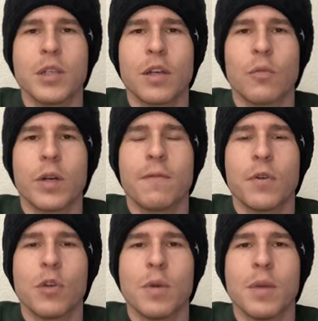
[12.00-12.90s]
a general reading
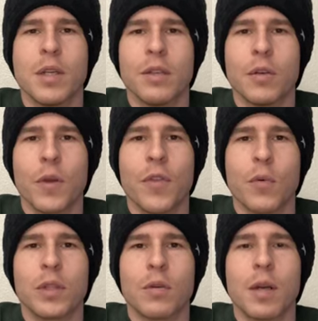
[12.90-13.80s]
for who you may be dealing with
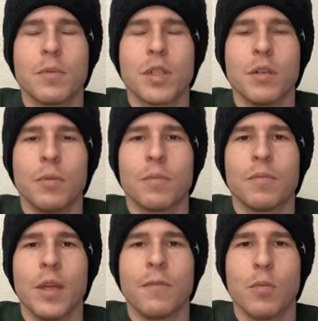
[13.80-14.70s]
and what they're up to.
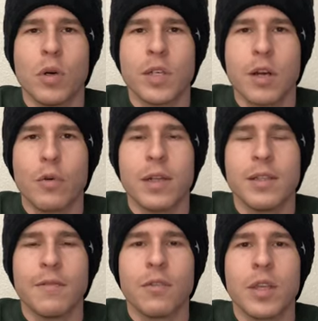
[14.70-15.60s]
And for more tarot
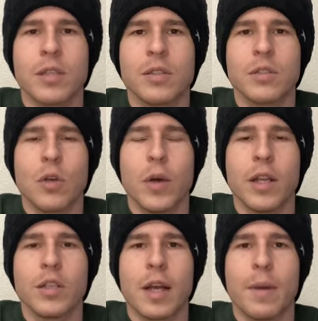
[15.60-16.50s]
readings after this, go
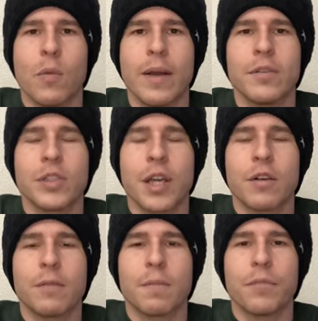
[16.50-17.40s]
ahead and check out my wife's
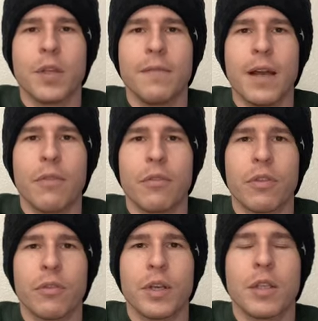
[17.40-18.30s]
channel at
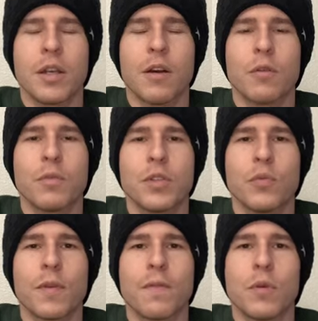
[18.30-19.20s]
Val53 Tarot.
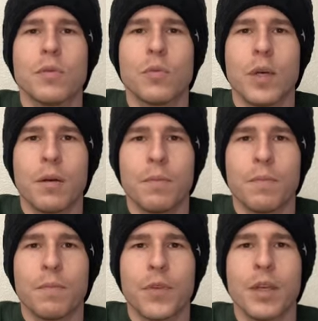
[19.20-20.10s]
She's read for you as well.
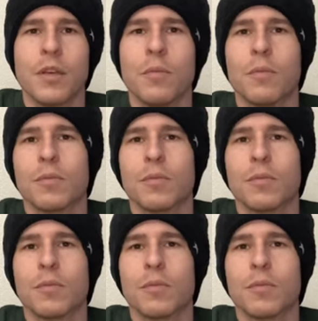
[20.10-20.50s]
Thank you.